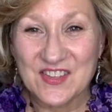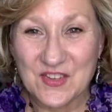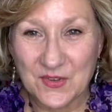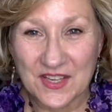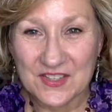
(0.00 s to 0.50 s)

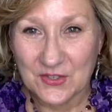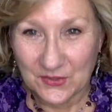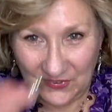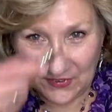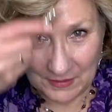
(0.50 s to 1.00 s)
you can
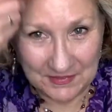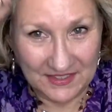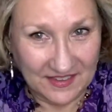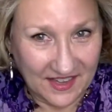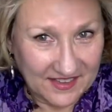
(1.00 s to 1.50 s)
use
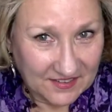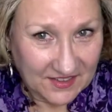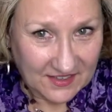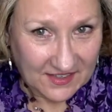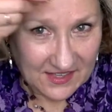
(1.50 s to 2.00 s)
something like,
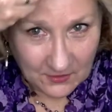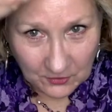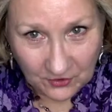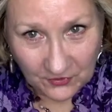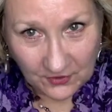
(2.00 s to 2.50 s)

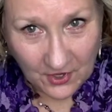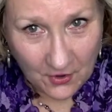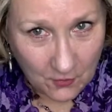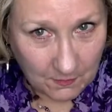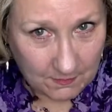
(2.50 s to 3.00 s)
just a comb.